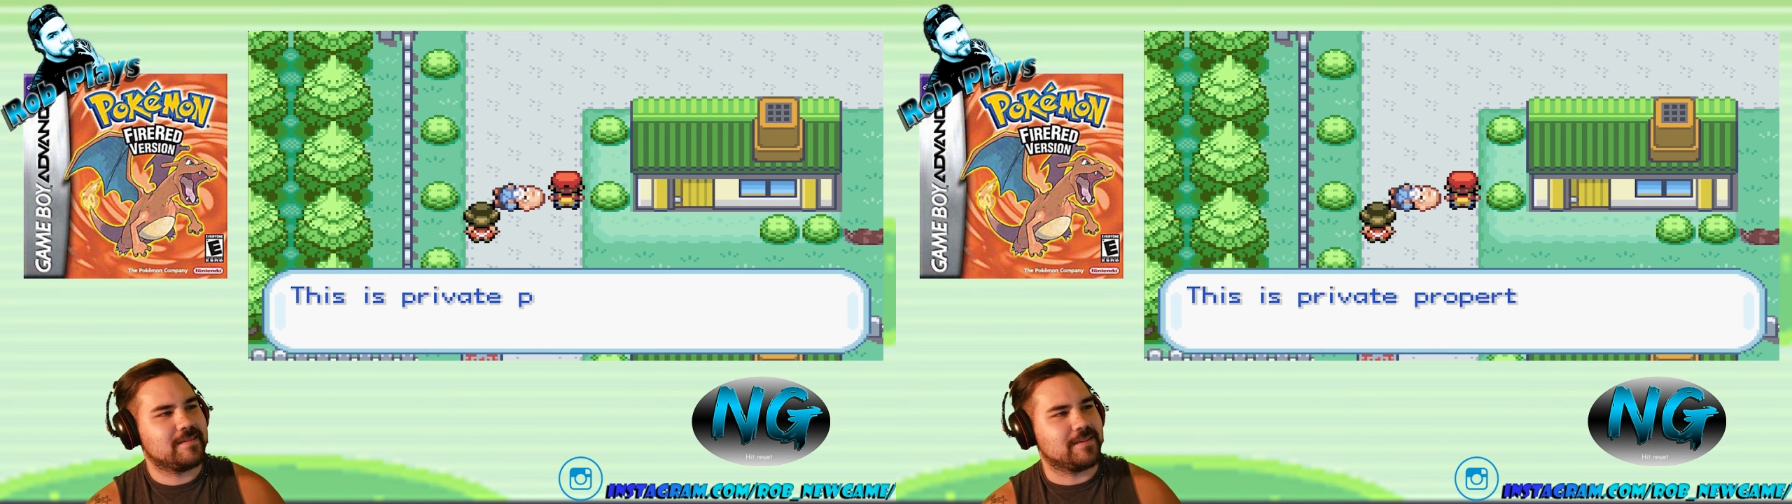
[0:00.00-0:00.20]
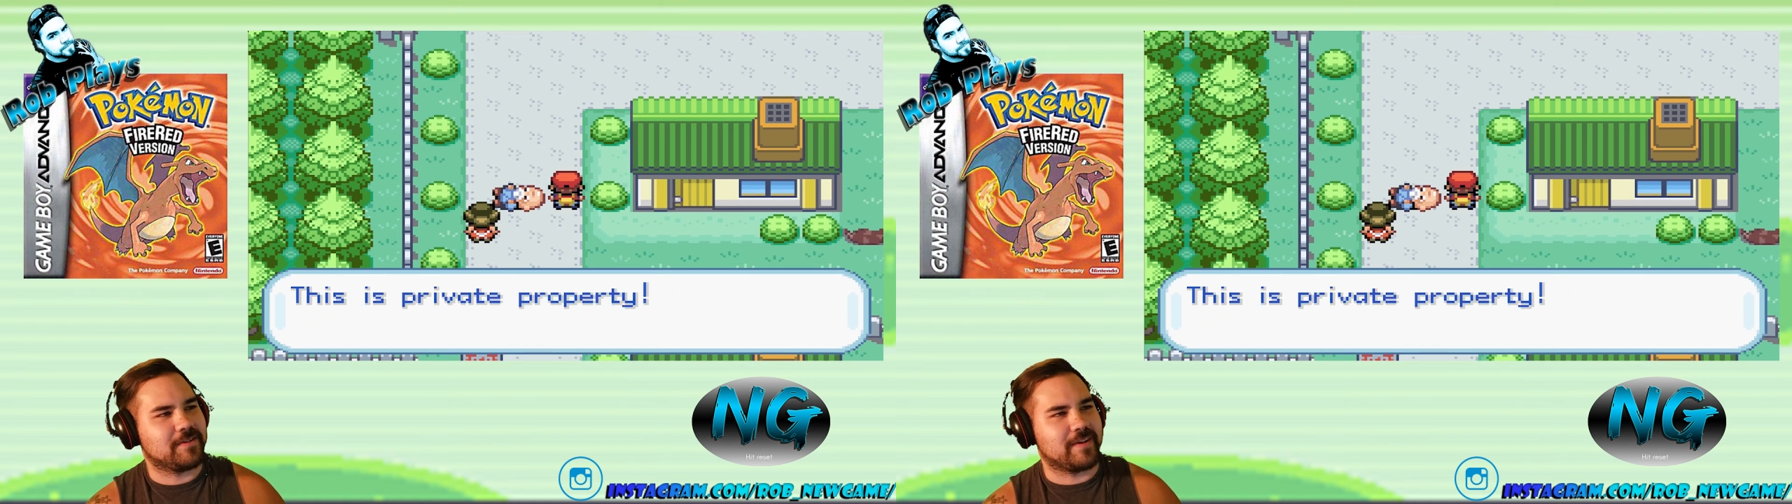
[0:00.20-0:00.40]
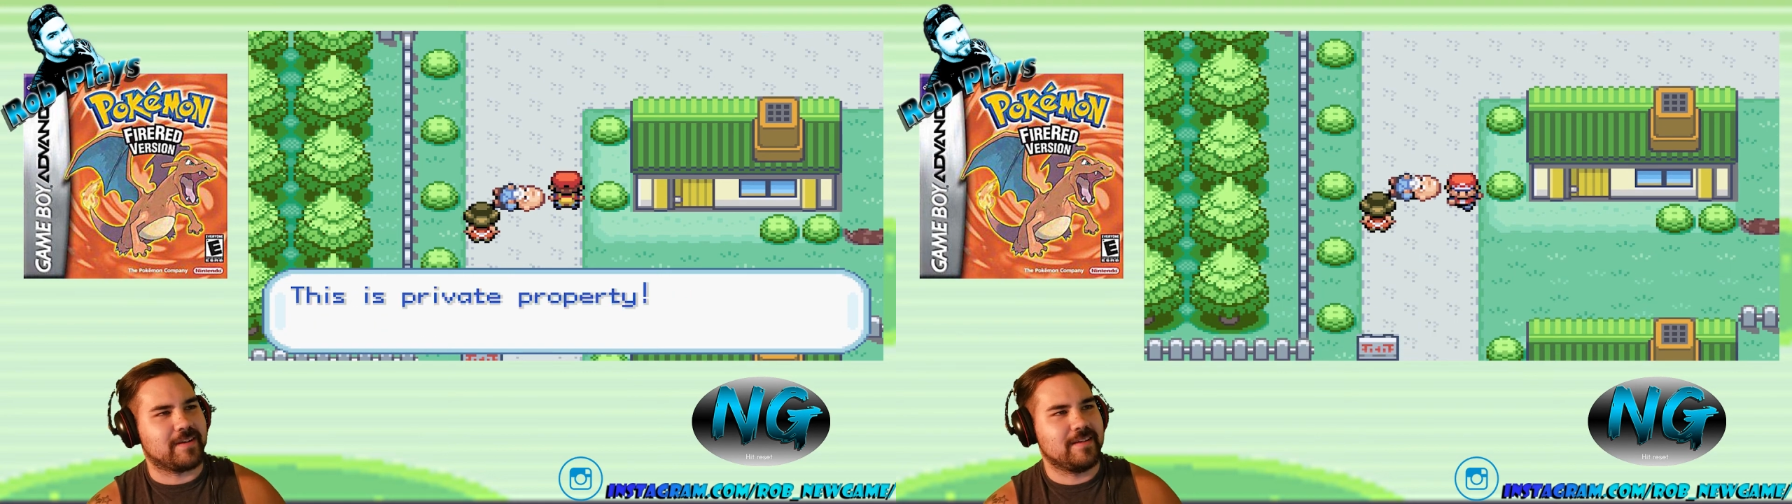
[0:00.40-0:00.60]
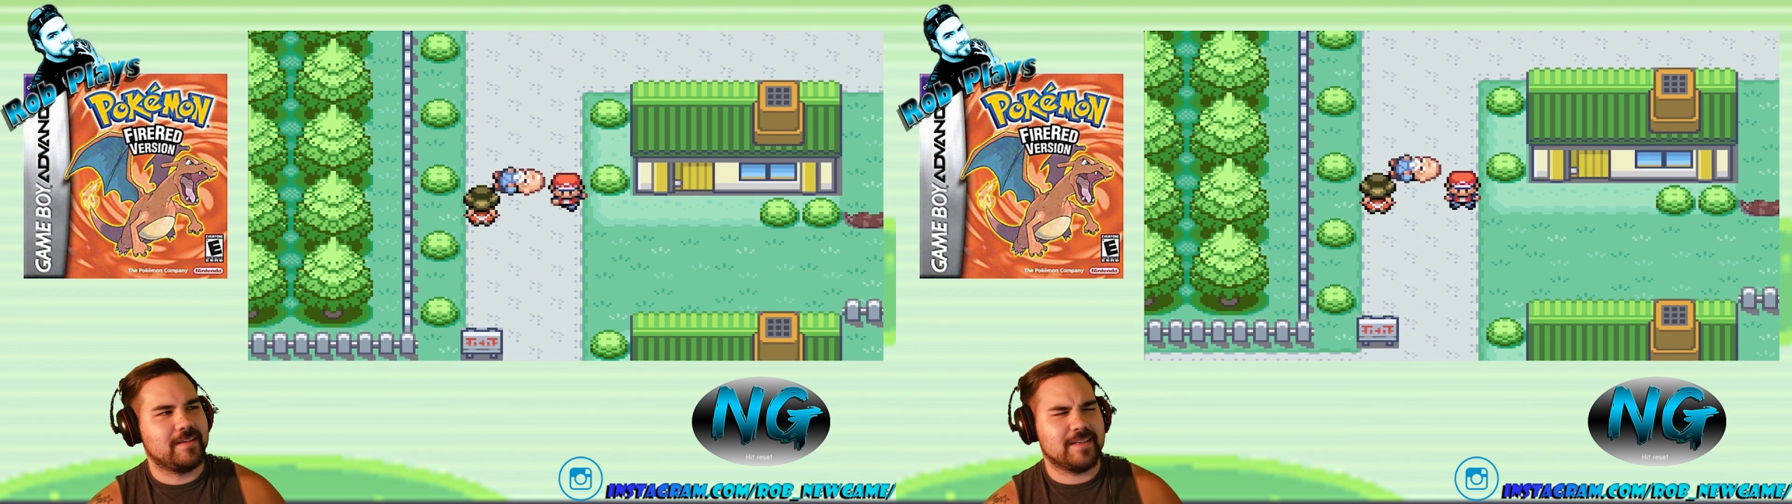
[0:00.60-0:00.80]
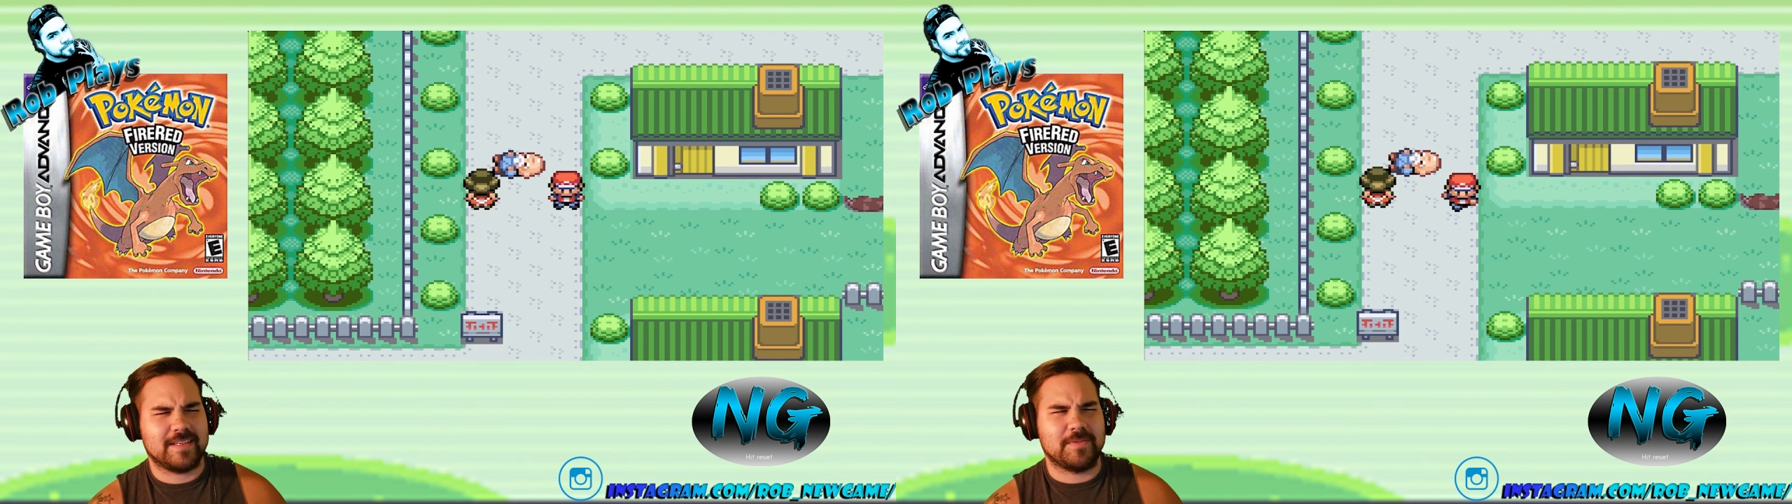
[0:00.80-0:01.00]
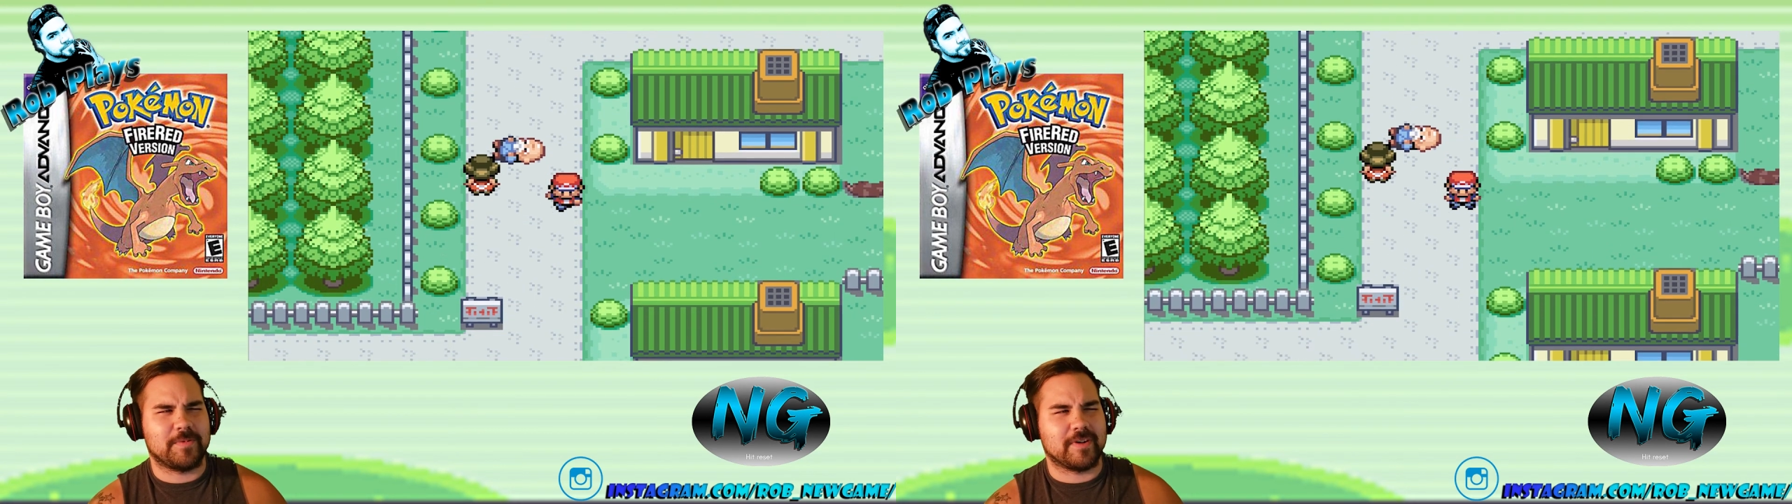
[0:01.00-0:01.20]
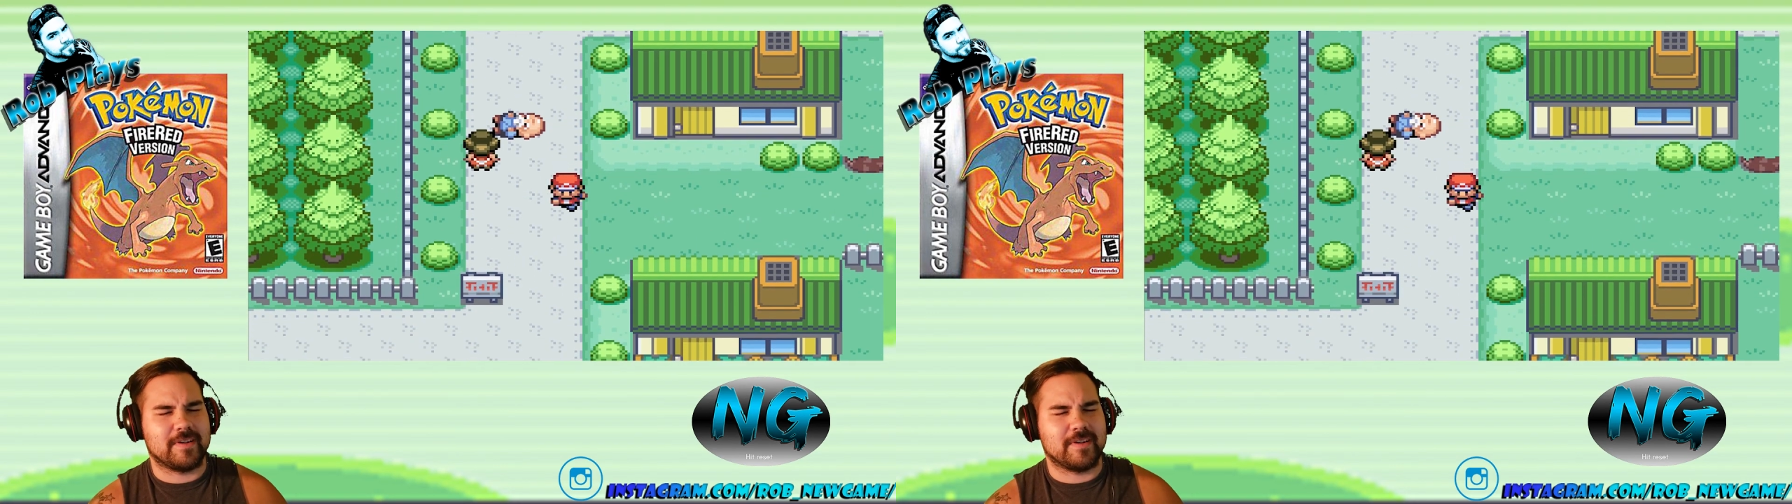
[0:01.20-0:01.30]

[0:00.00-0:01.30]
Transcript: Okay. That's kind of weird.